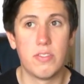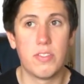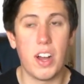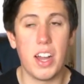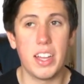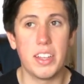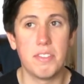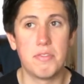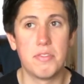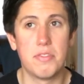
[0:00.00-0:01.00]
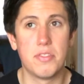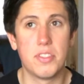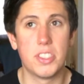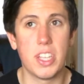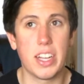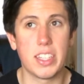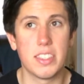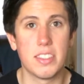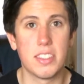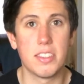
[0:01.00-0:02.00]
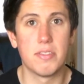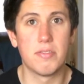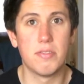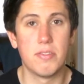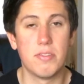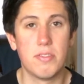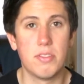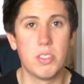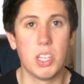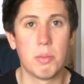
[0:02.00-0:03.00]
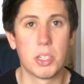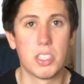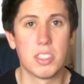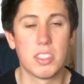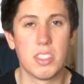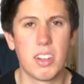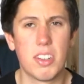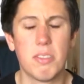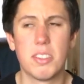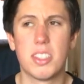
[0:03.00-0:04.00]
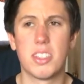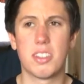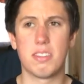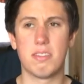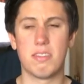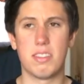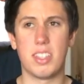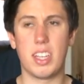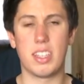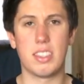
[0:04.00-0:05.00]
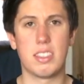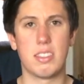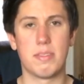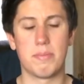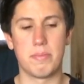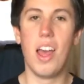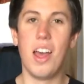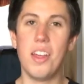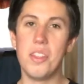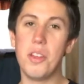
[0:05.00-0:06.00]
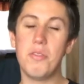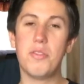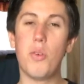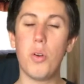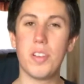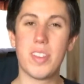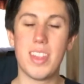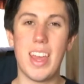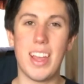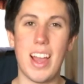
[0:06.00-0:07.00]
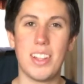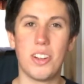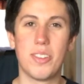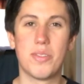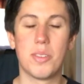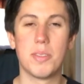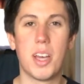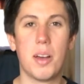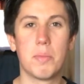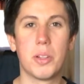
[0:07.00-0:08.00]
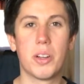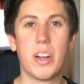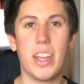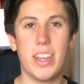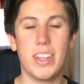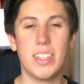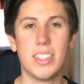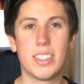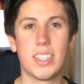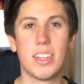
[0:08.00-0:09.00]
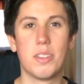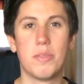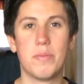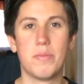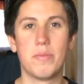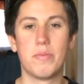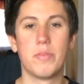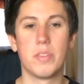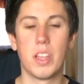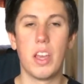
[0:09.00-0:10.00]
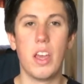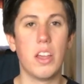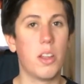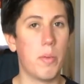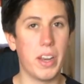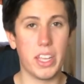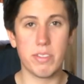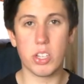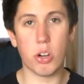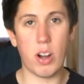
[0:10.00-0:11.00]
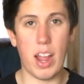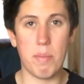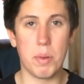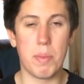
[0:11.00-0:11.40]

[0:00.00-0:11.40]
five seconds of summers. I don't know what their thing is. The fourth thing I learned from Tumblr is nobody gives a crap